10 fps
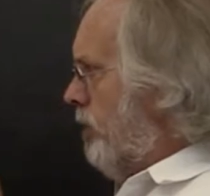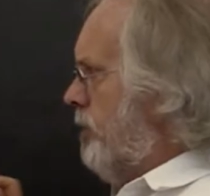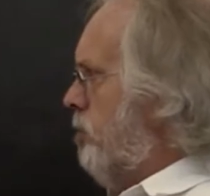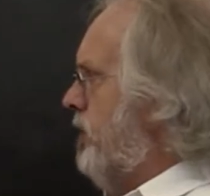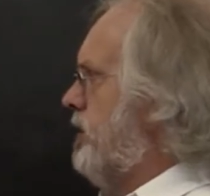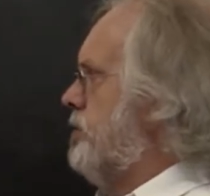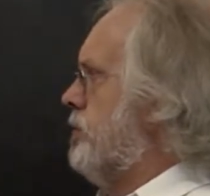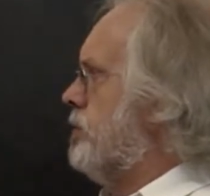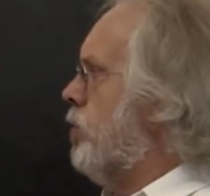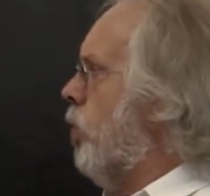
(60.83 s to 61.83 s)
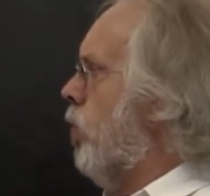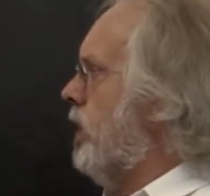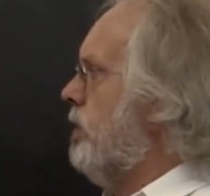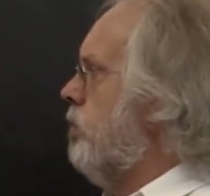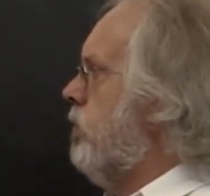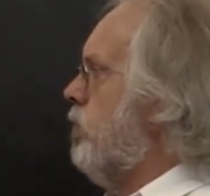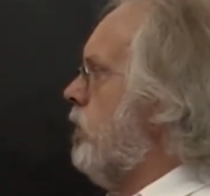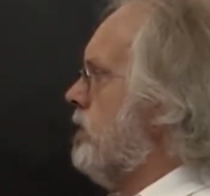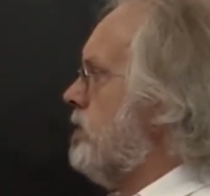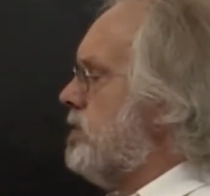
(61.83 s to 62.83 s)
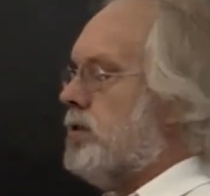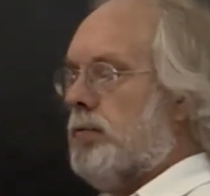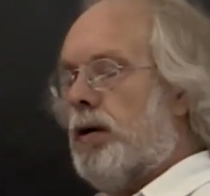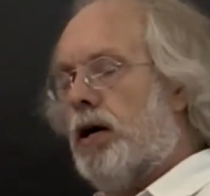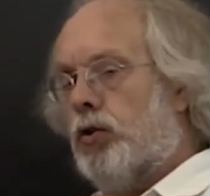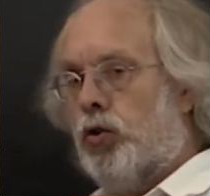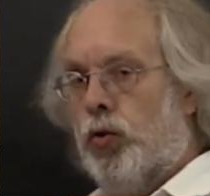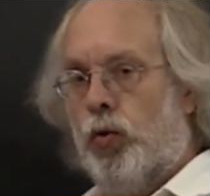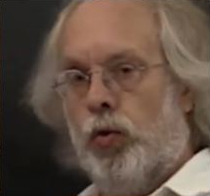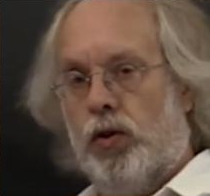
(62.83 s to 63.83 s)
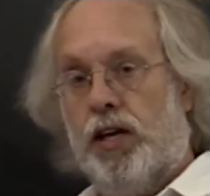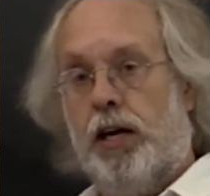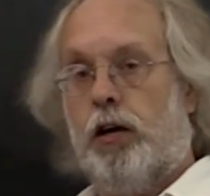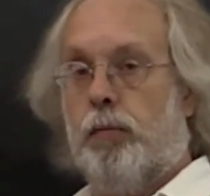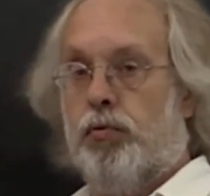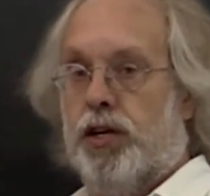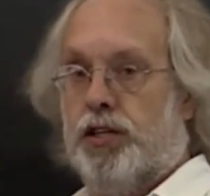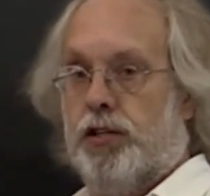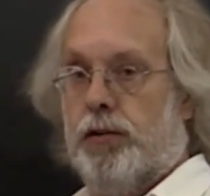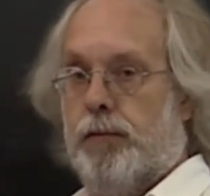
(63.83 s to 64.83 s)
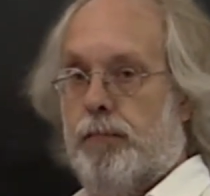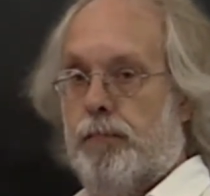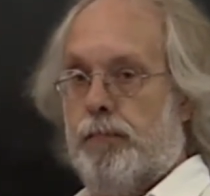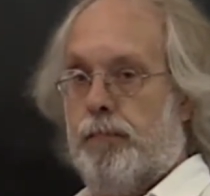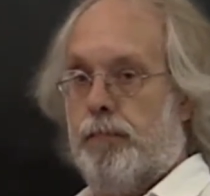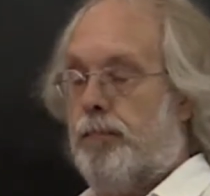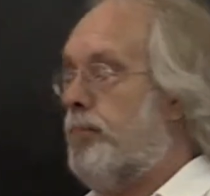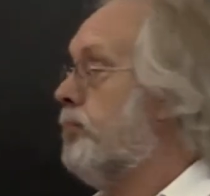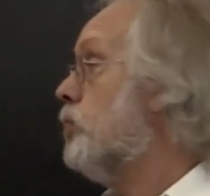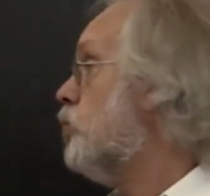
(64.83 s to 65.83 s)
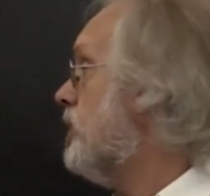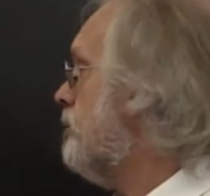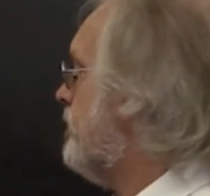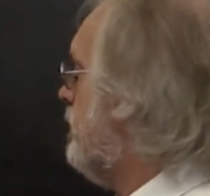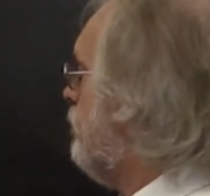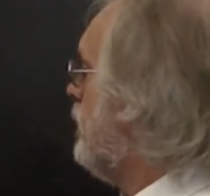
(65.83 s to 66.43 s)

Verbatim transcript: of the pixels? What if we want to somehow do data compression? Well, if we